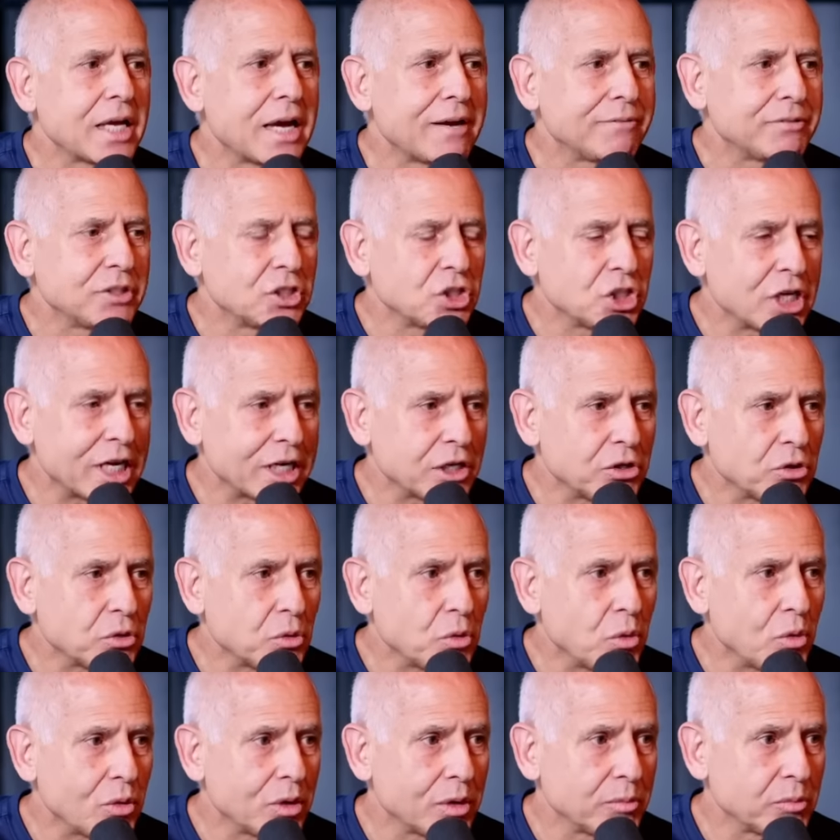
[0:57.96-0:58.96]
You have to check
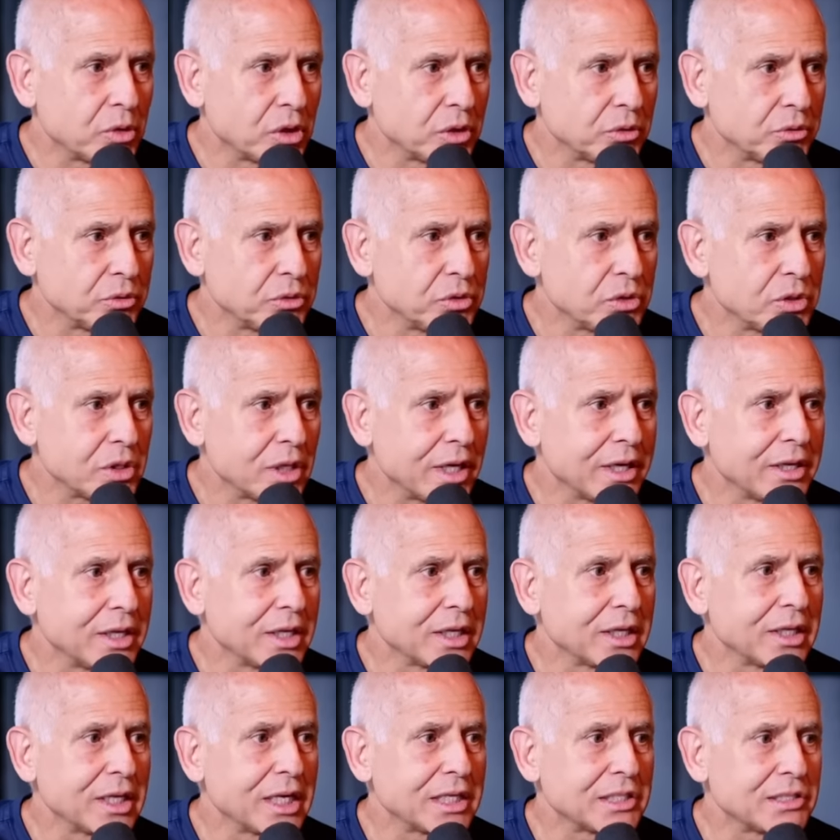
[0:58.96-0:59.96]
your hormones. I
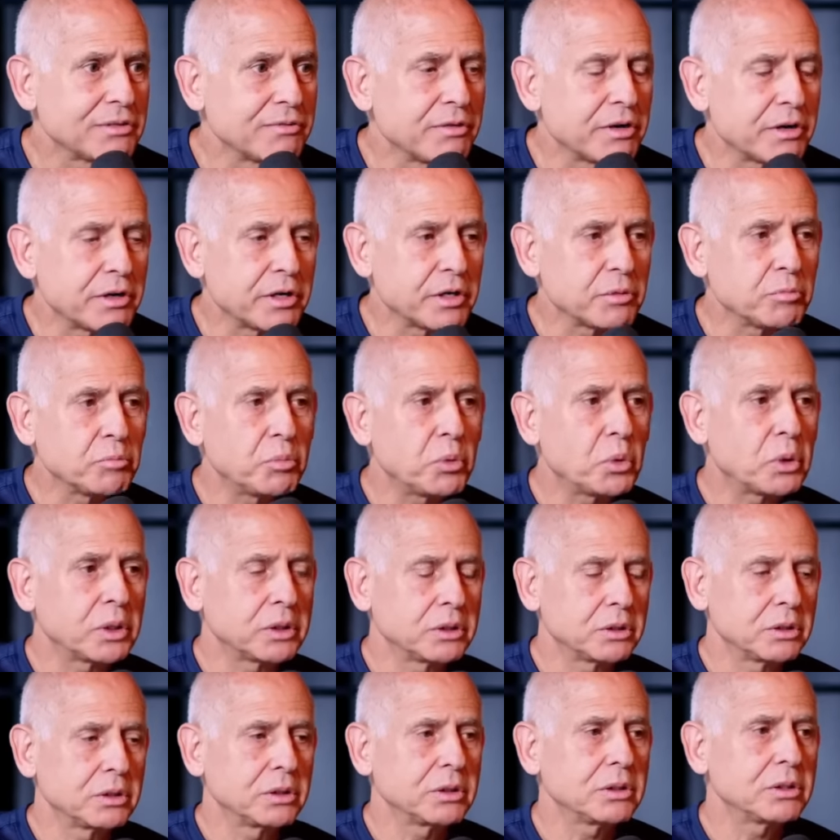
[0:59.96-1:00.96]
think that's very
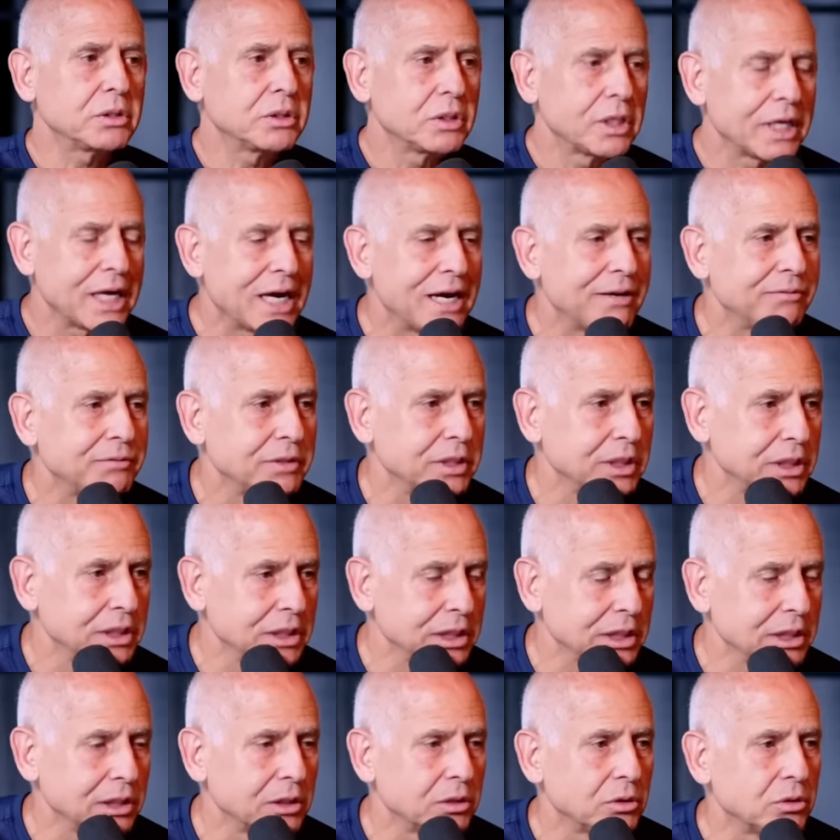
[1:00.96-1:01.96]
important. You have to
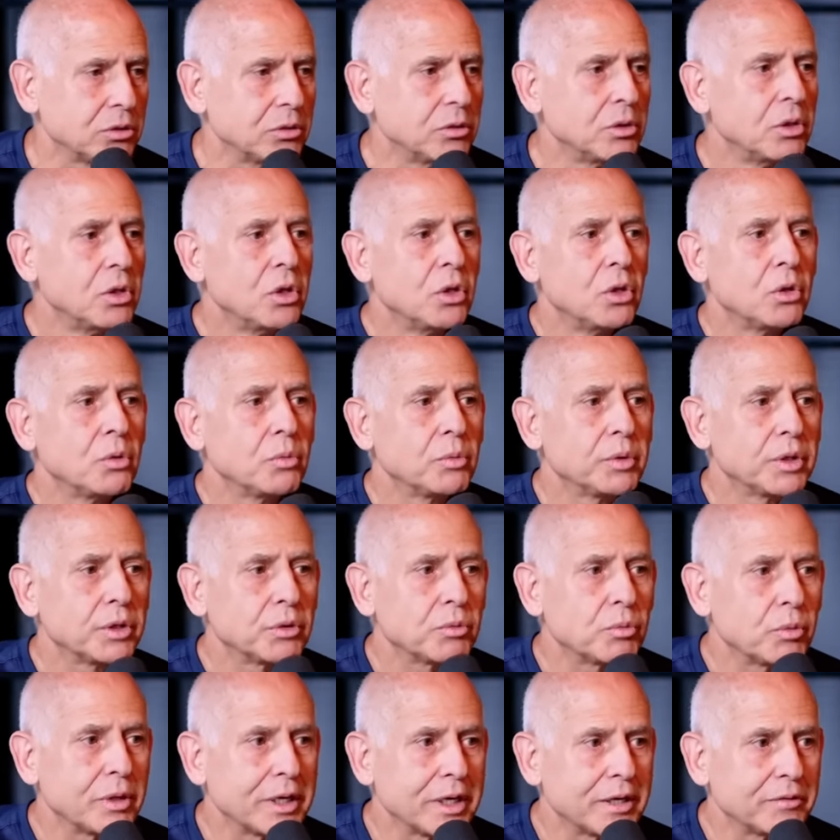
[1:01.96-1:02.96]
deal
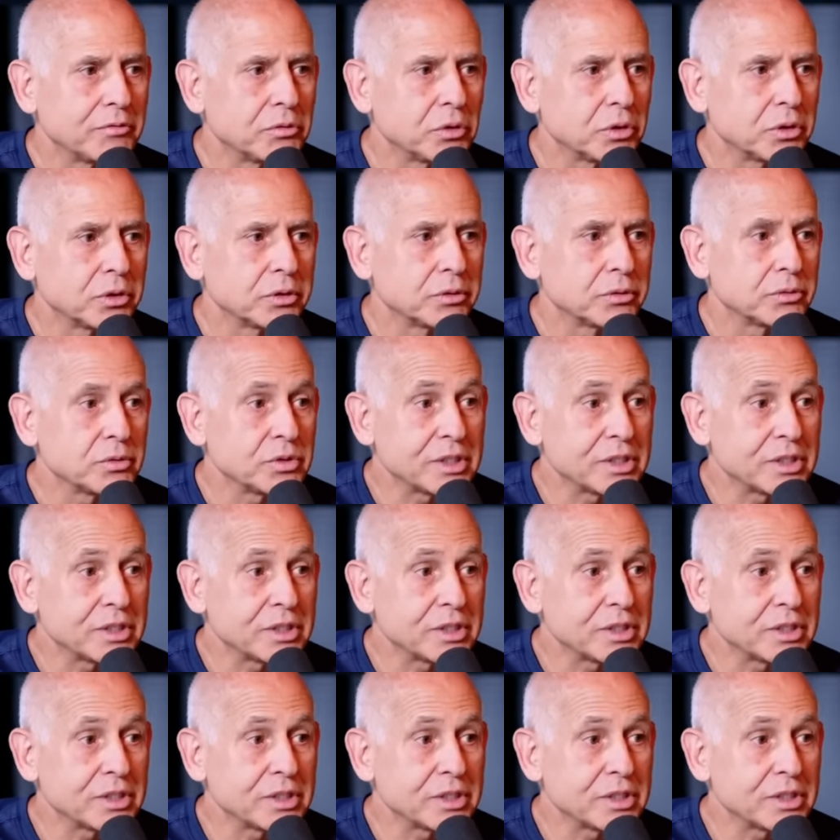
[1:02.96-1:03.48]
with whatever